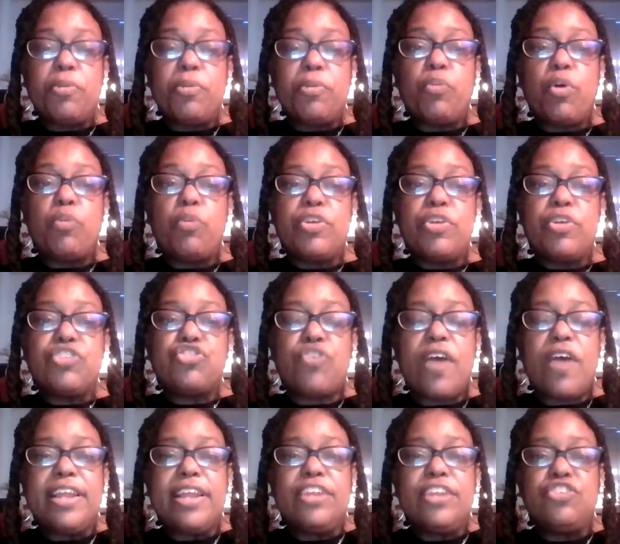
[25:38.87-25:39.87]
But what we're
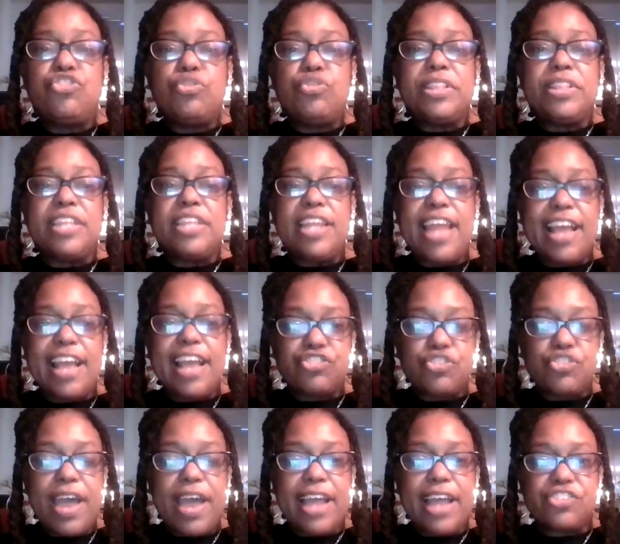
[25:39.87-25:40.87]
trying to do at the
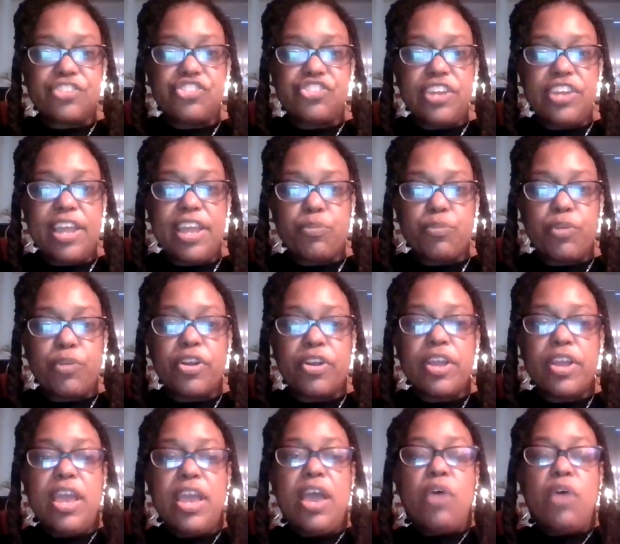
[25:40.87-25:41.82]
National Action Network,